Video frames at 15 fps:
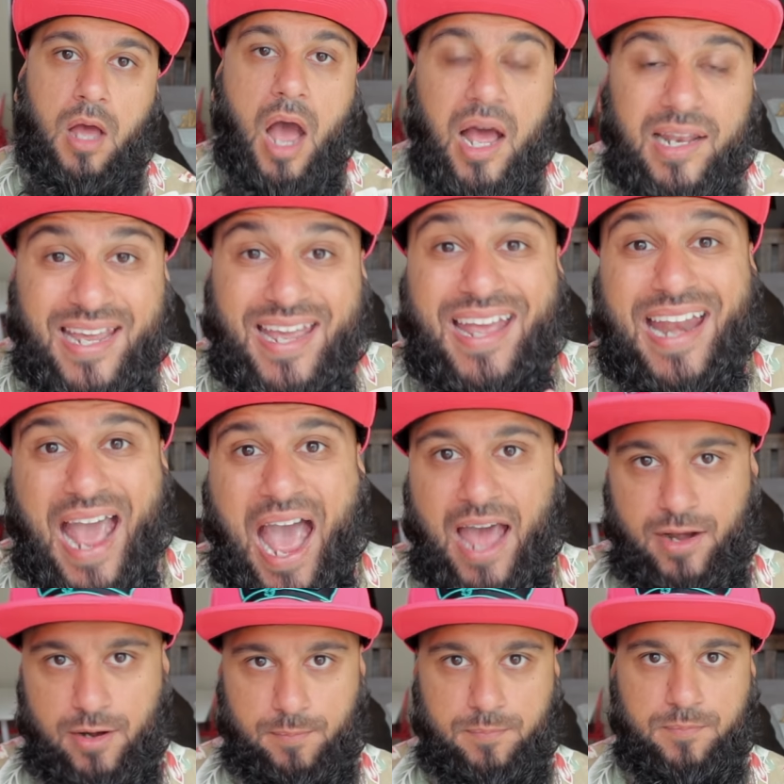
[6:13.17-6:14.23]
Ali and
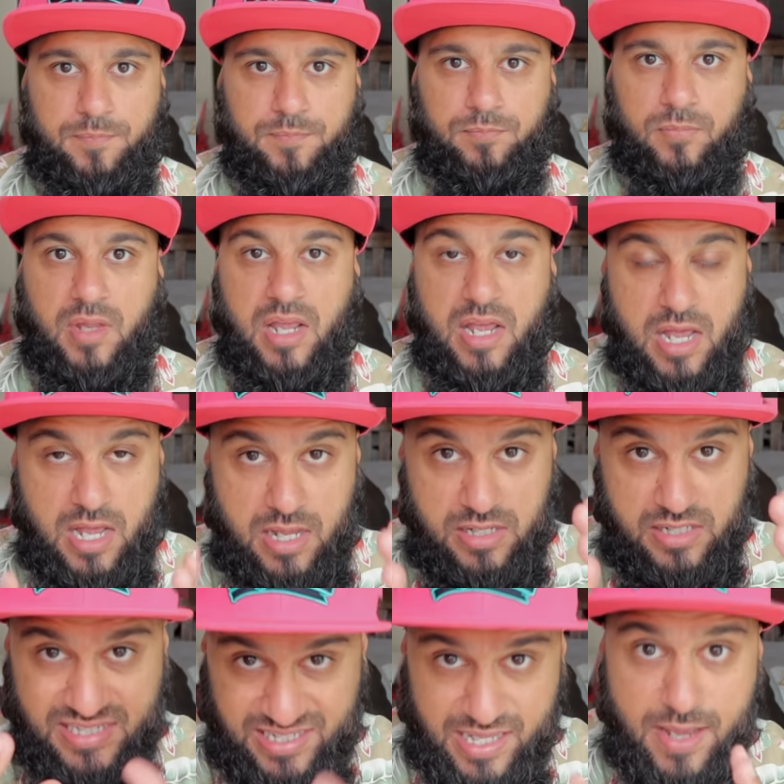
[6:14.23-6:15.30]
Adam.
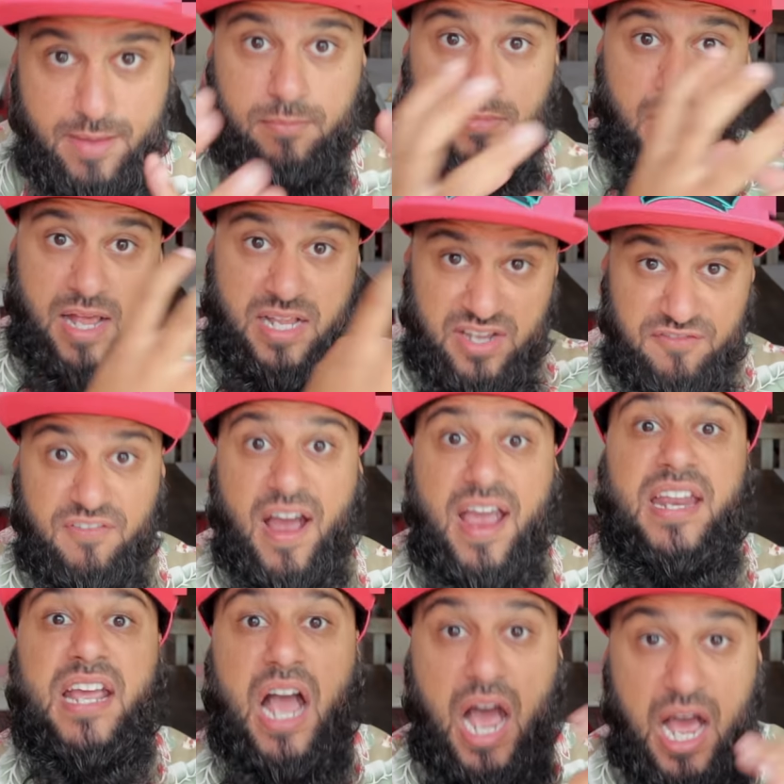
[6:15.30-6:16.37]
Slim is
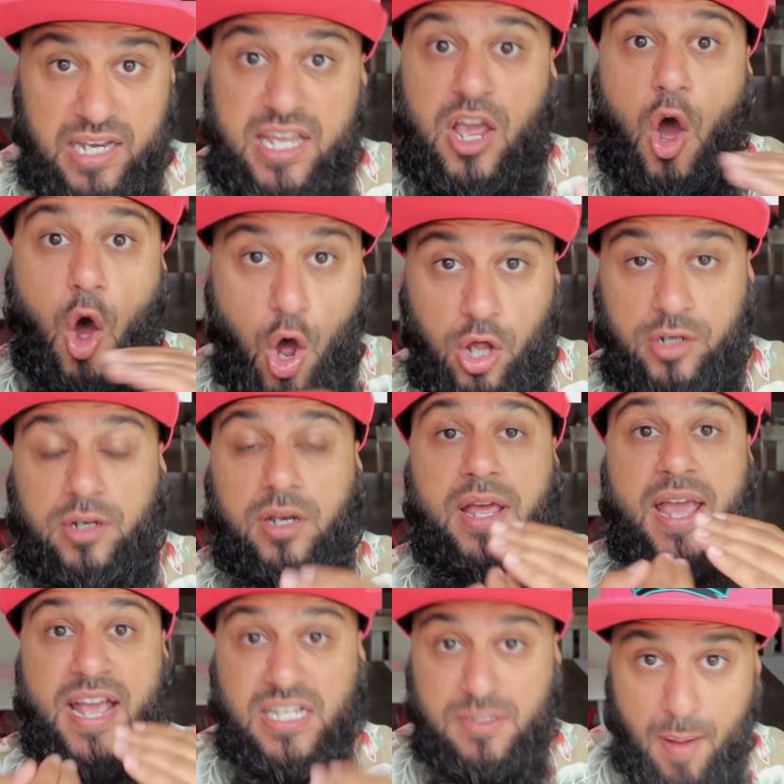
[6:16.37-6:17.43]
inviting Ali on
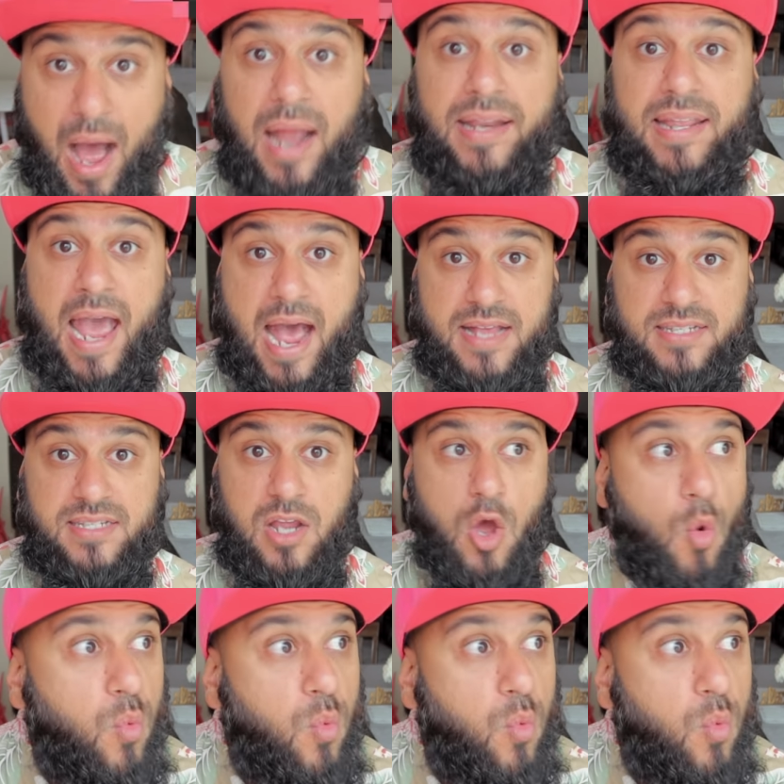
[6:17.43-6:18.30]
his podcast,